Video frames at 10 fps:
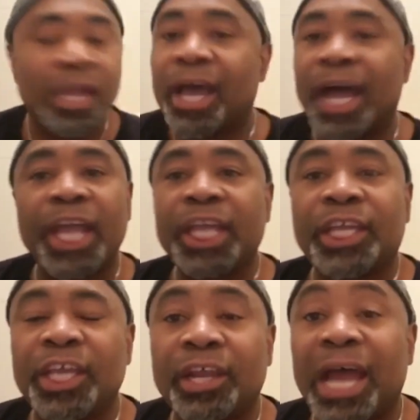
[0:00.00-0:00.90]
I didn't
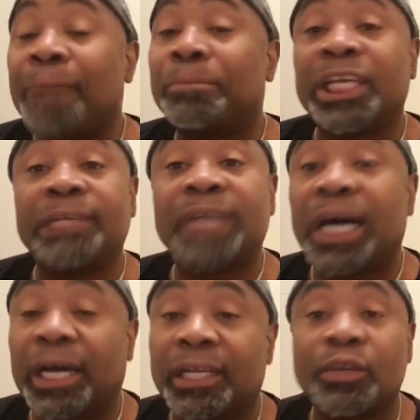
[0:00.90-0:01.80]
care. I believe
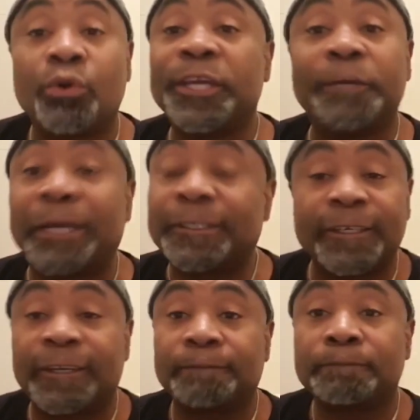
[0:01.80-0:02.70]
God gonna heal my
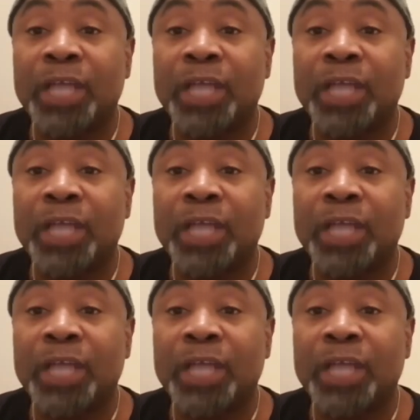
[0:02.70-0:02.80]
son.